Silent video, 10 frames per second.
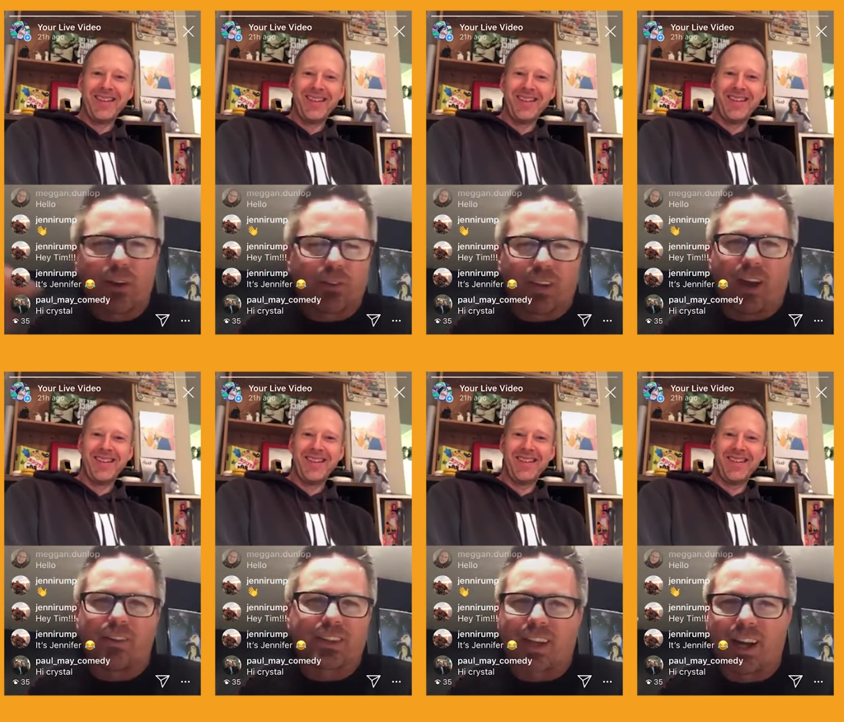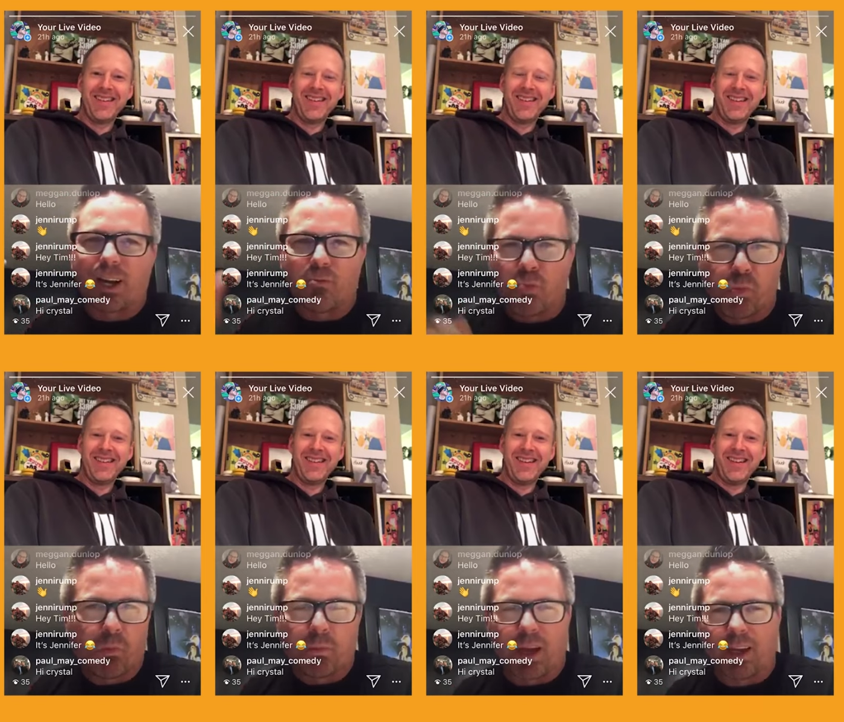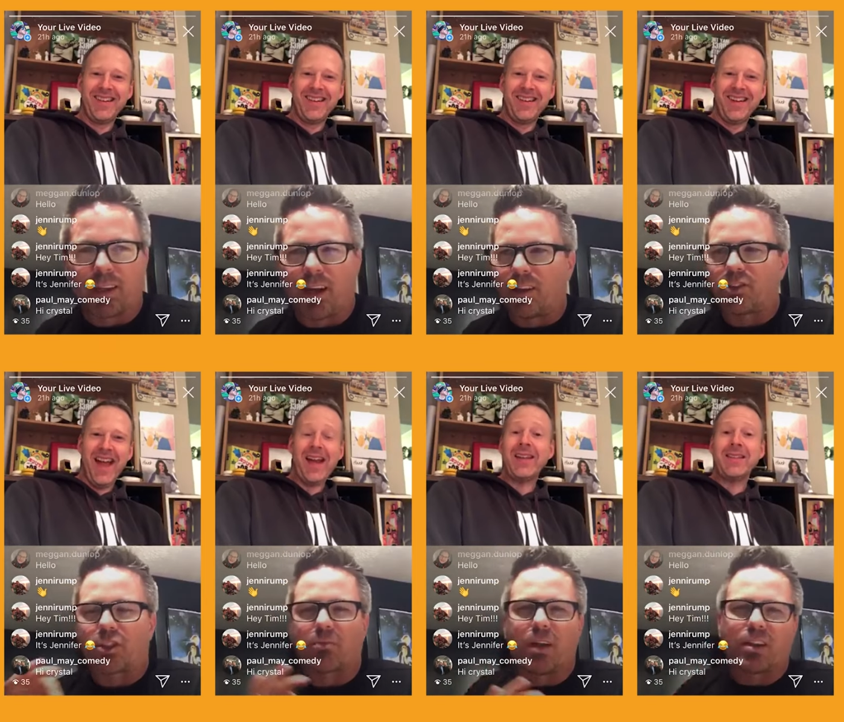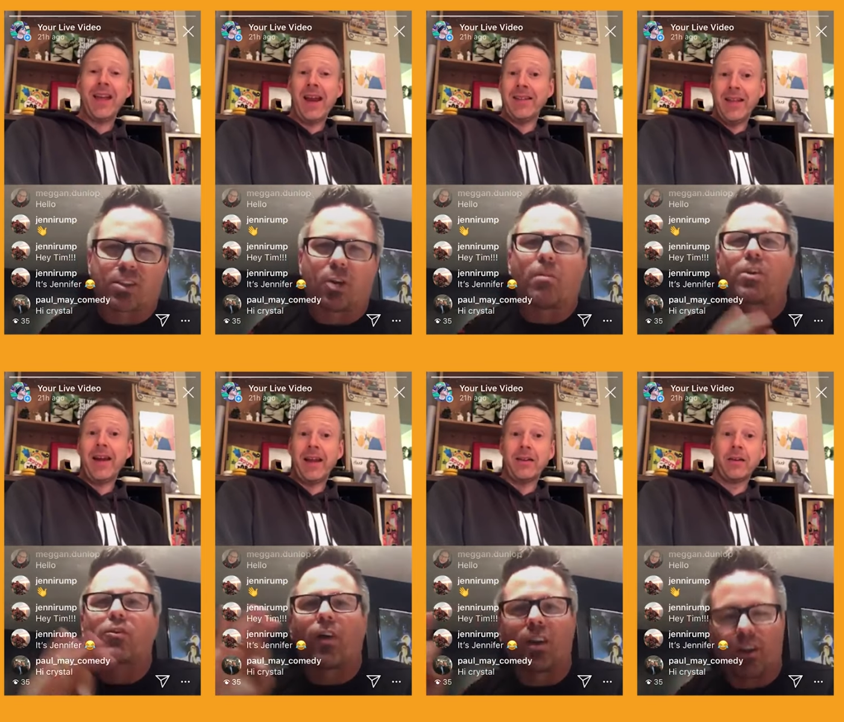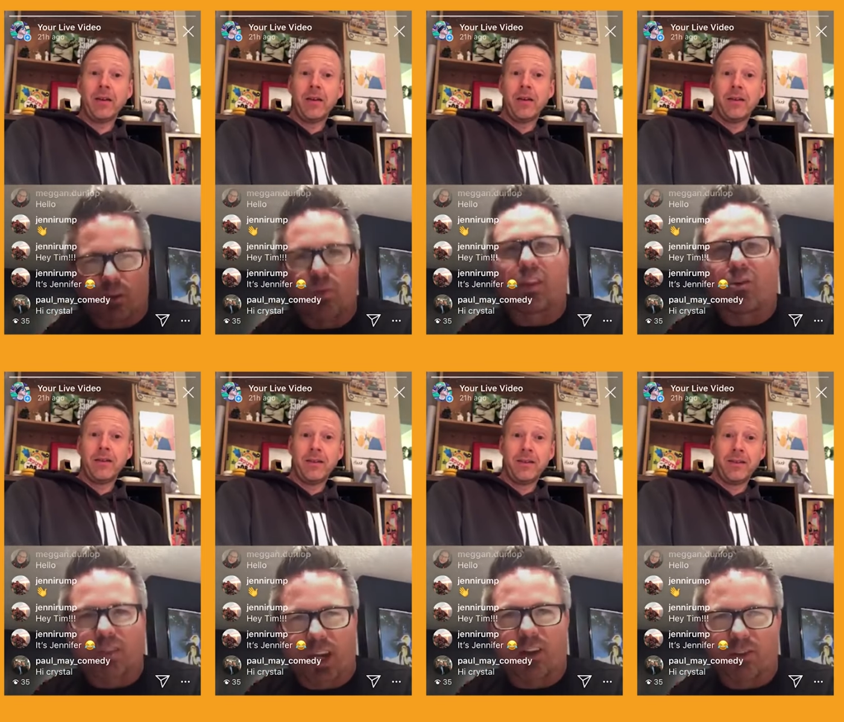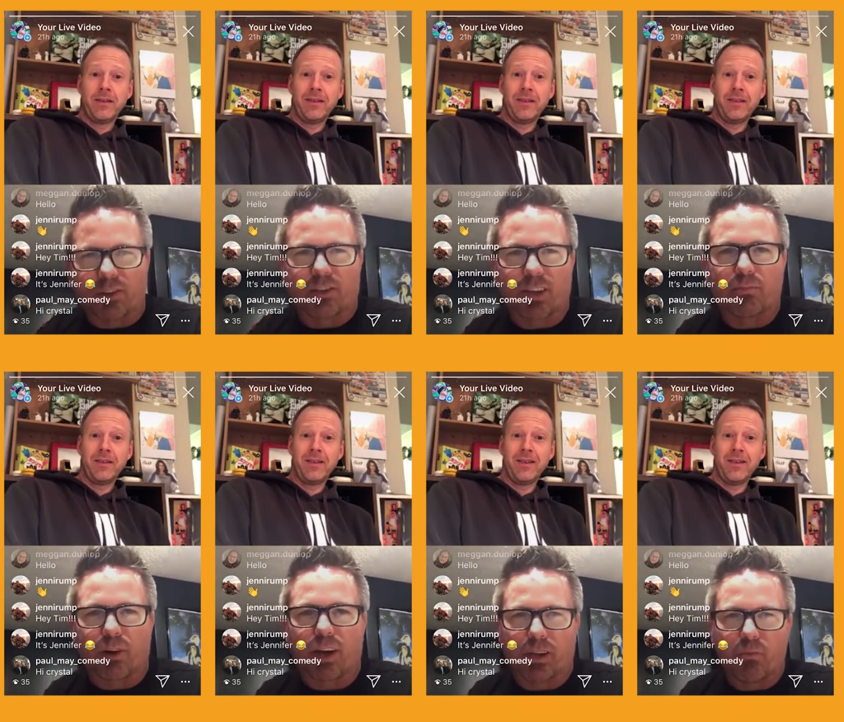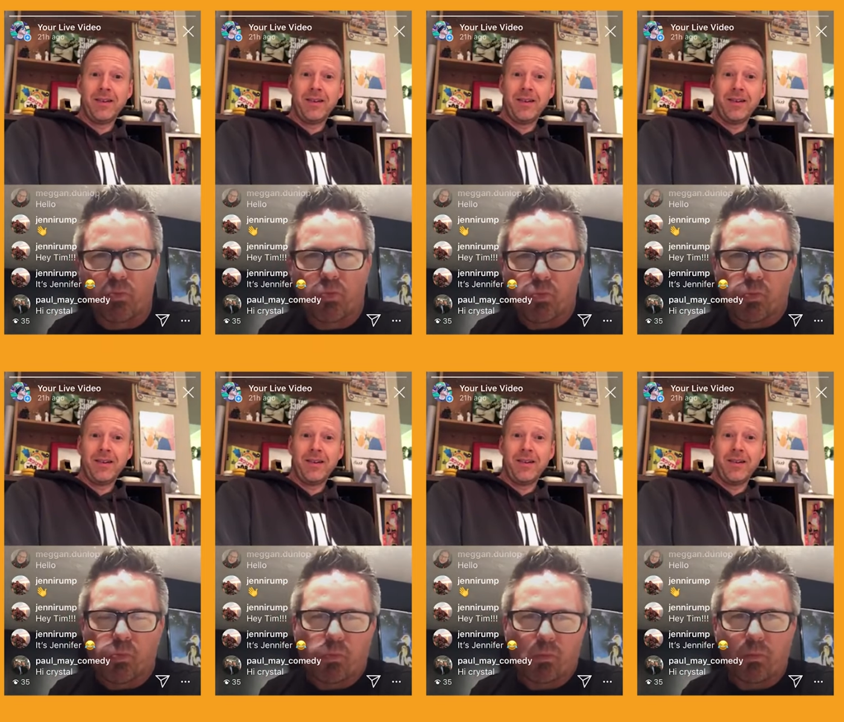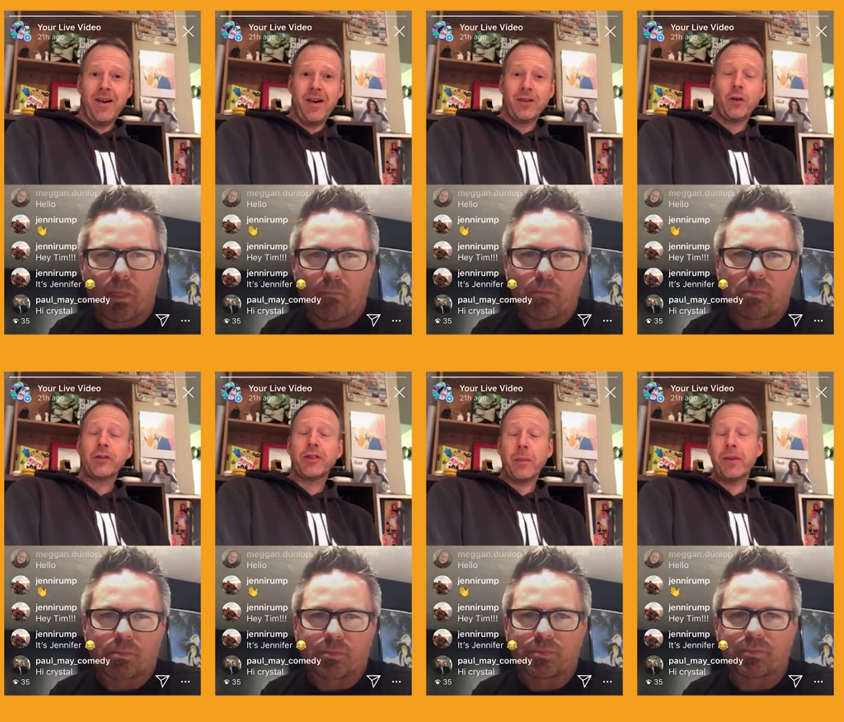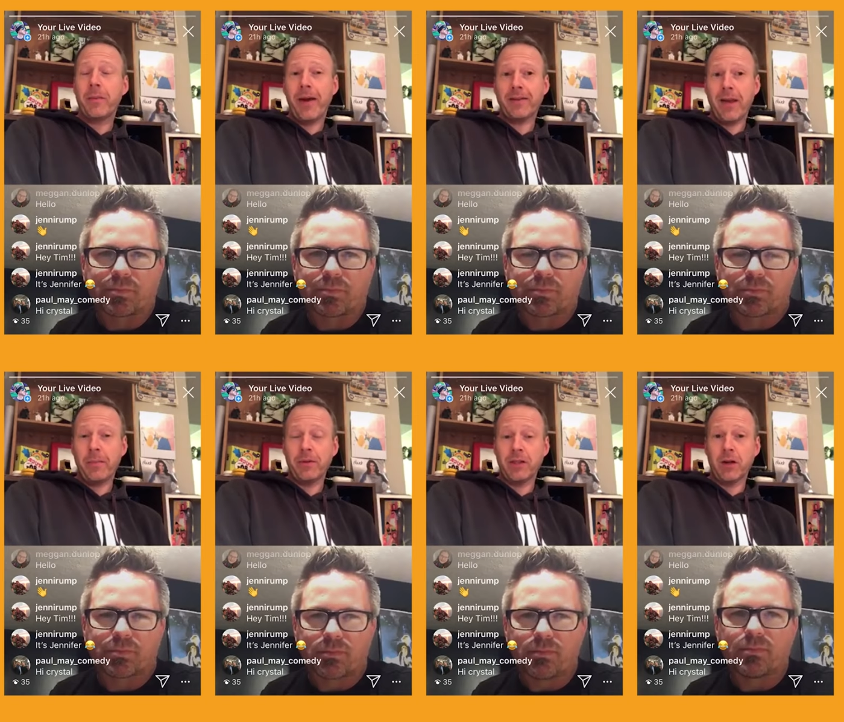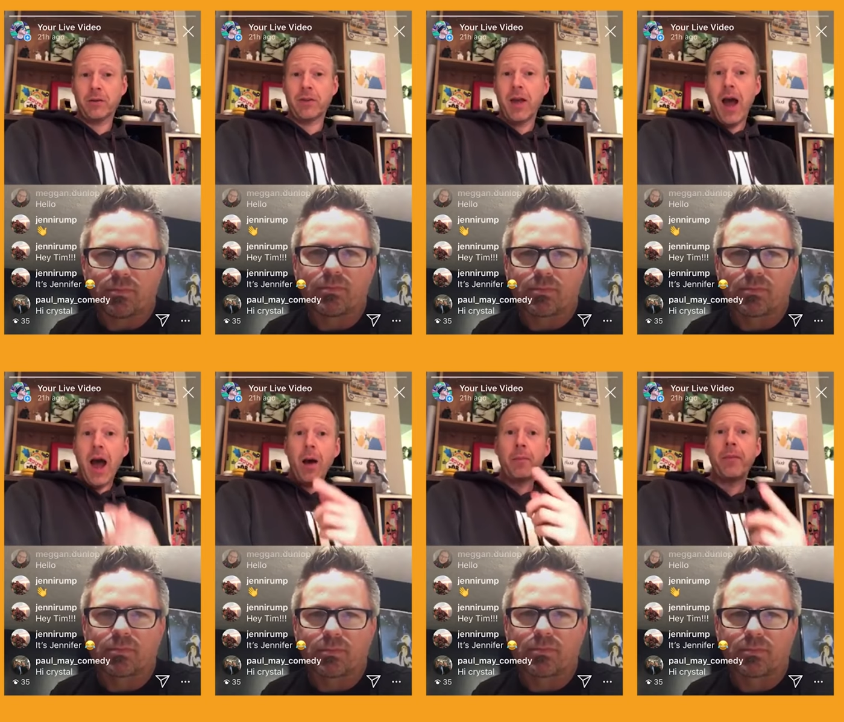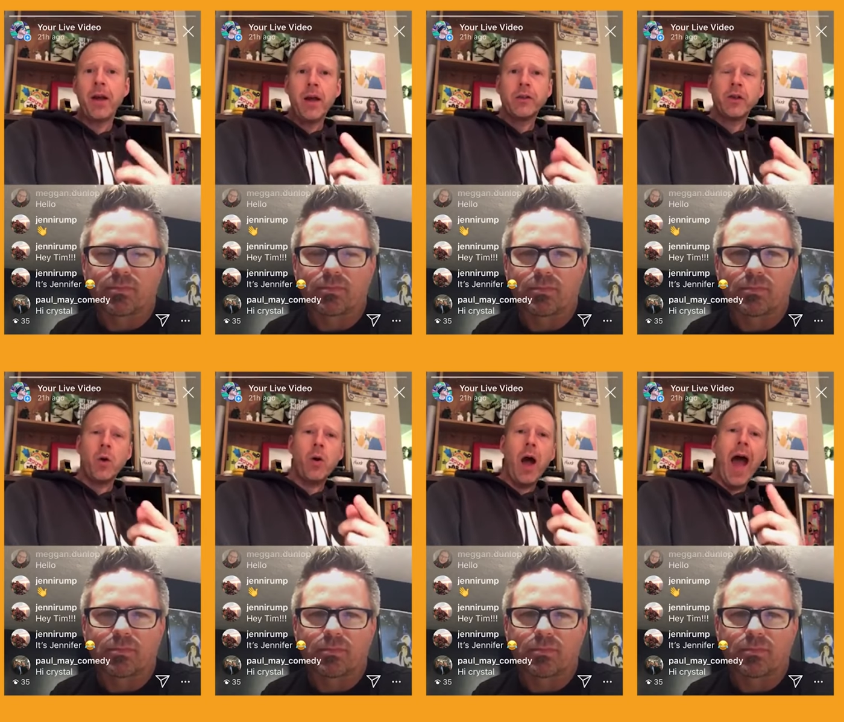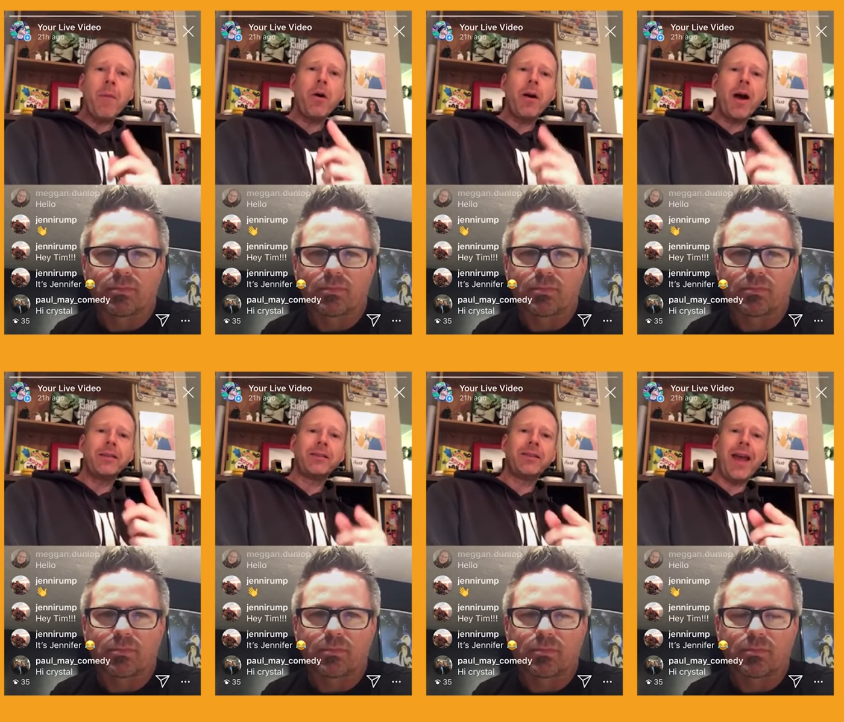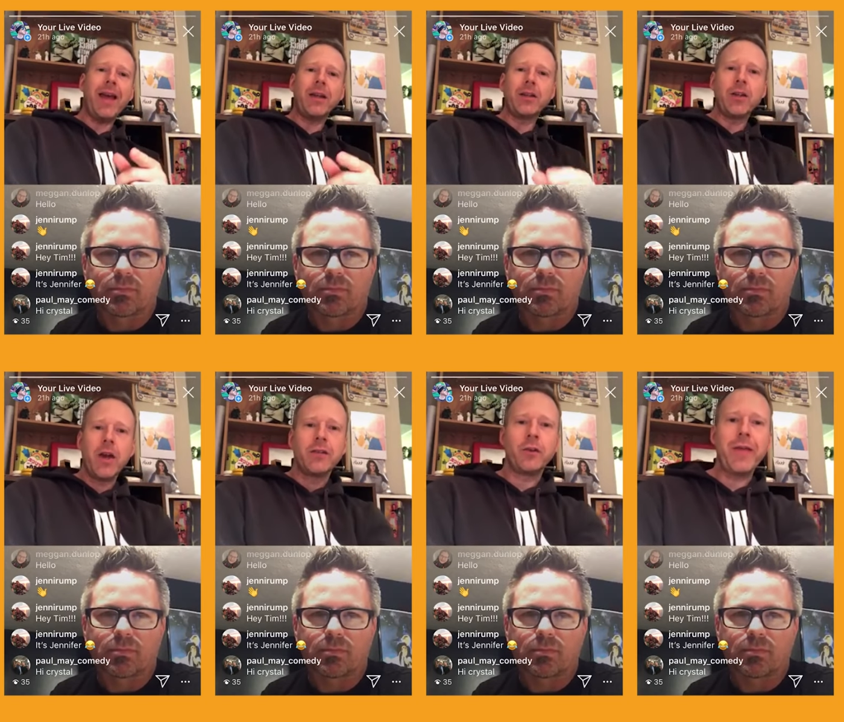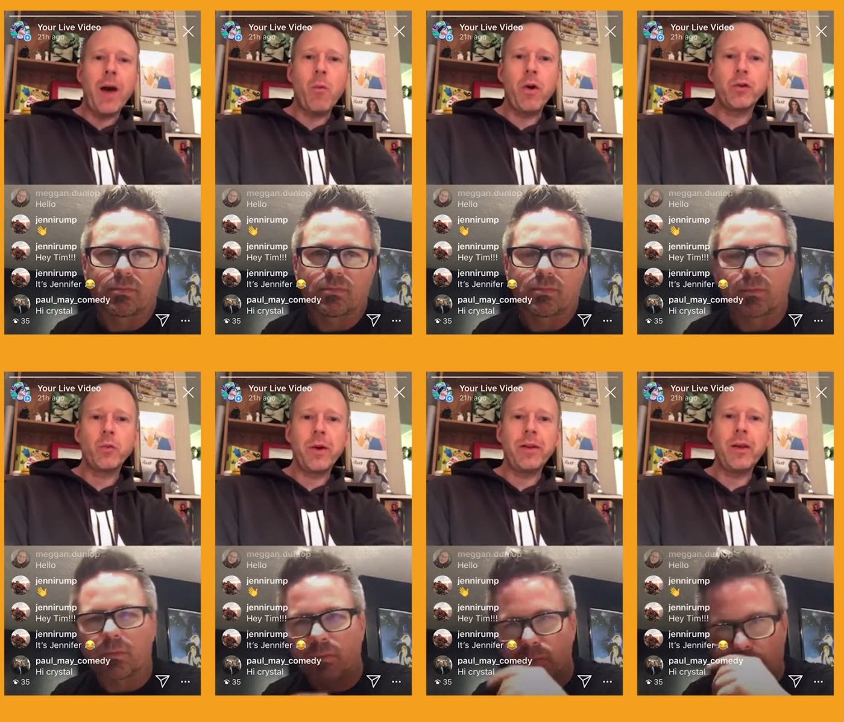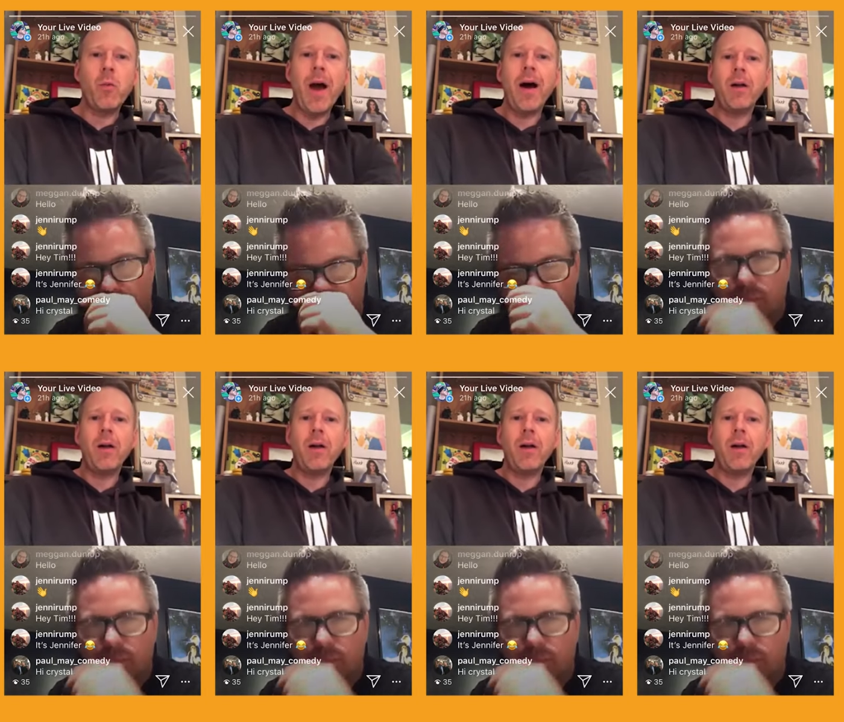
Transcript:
Speaker 1: every time, and and it just and he, and he did it when those characters did break
Speaker 2: those are some of the best episodes. Um, so how about on stage? So that worked really well